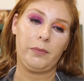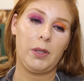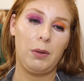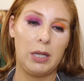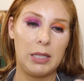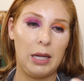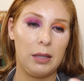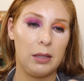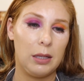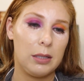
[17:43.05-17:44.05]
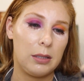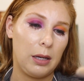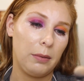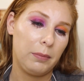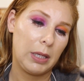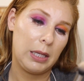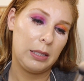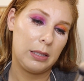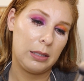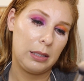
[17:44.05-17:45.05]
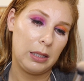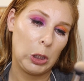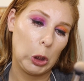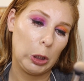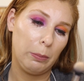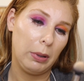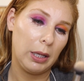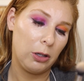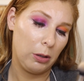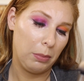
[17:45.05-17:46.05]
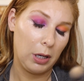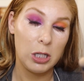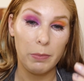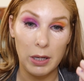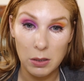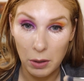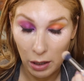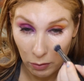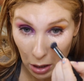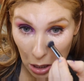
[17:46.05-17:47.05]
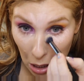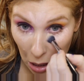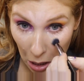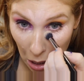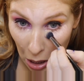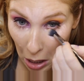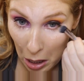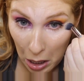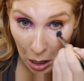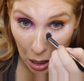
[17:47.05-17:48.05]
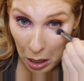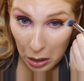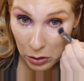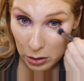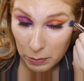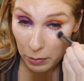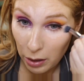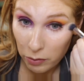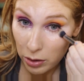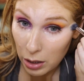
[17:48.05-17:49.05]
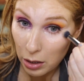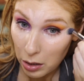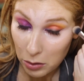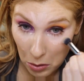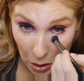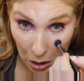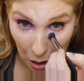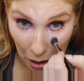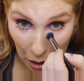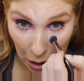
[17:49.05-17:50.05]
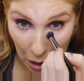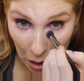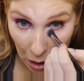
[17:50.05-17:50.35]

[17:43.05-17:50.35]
I'm going to take this concealer blender brush by Zoeva and just buff that under the eye.